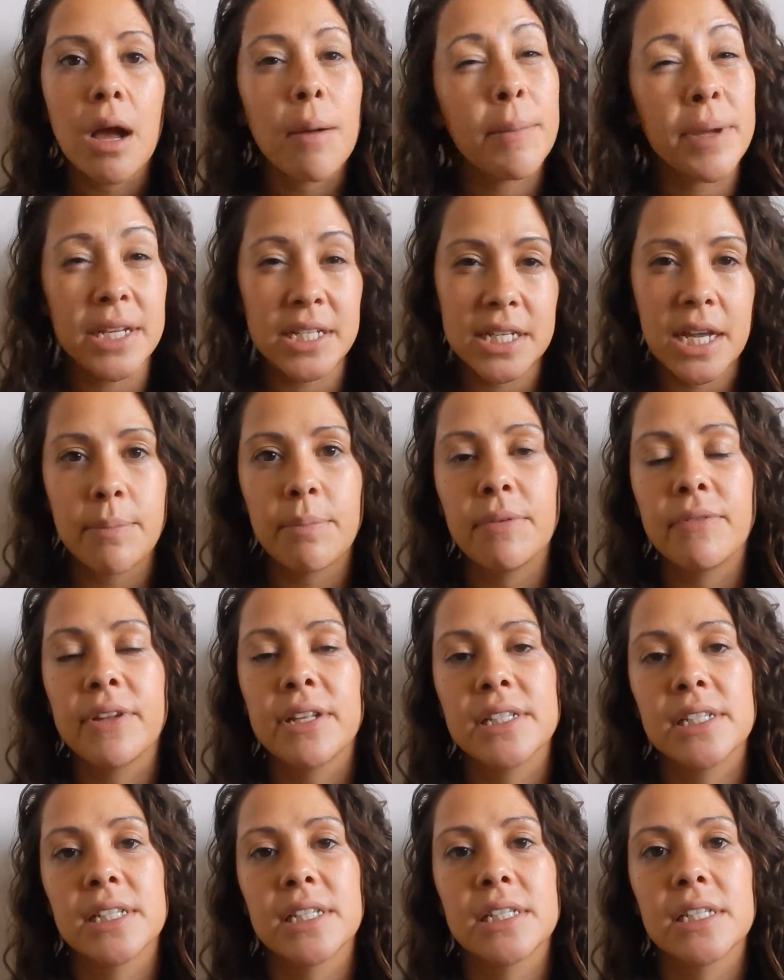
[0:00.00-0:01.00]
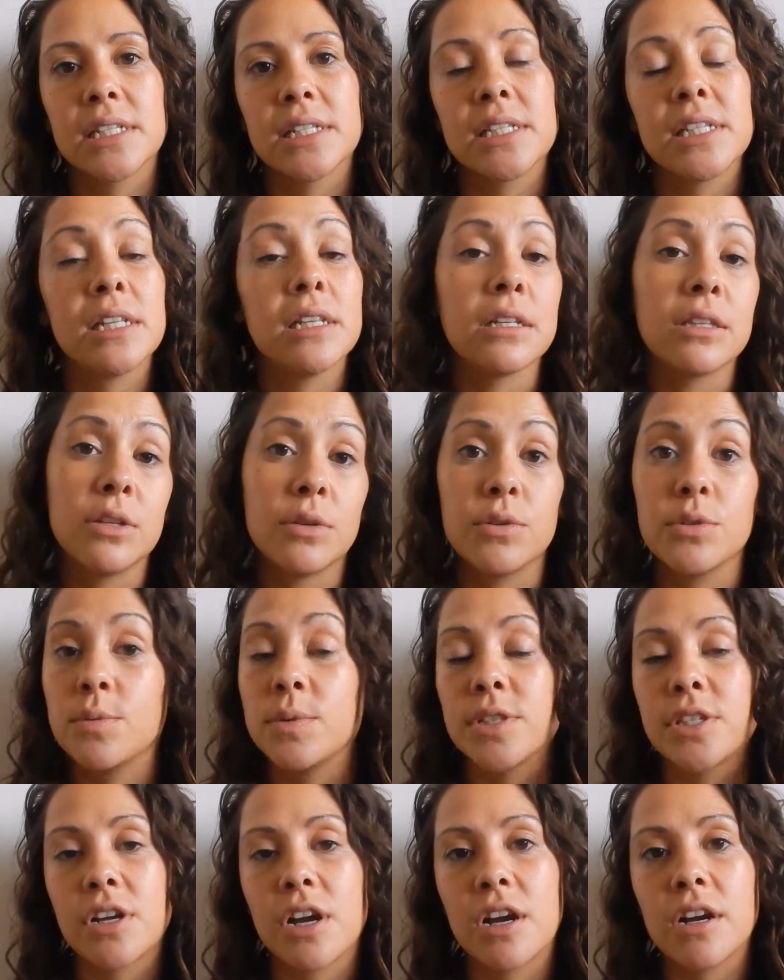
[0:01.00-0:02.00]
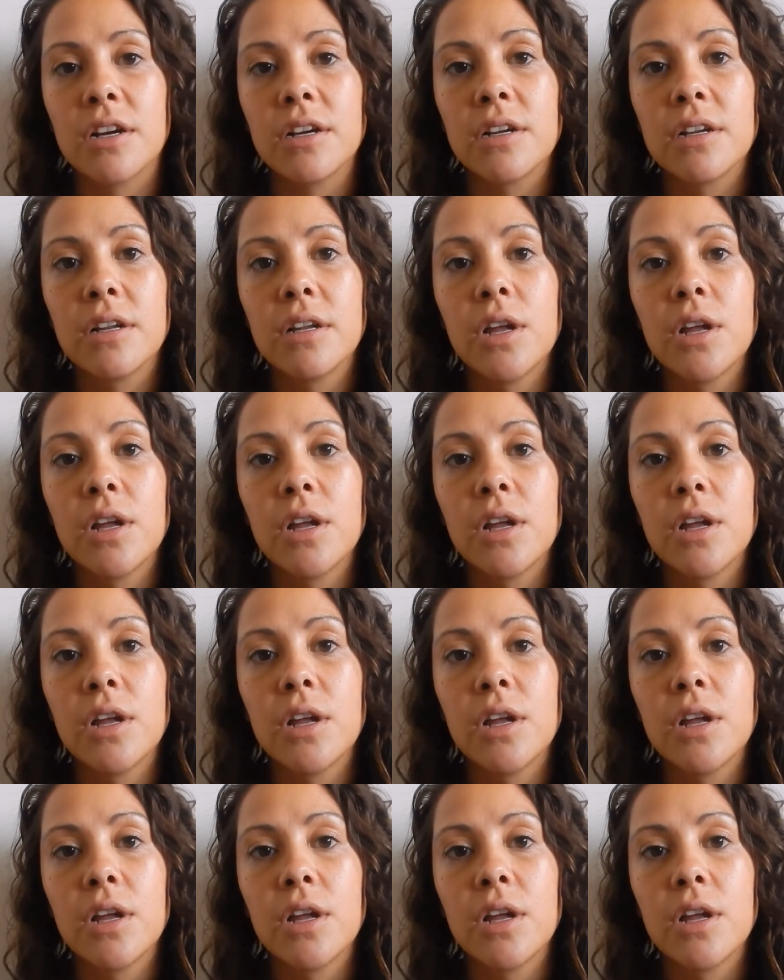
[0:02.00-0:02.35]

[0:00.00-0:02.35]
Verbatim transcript: gummy type of consistency that those ones are.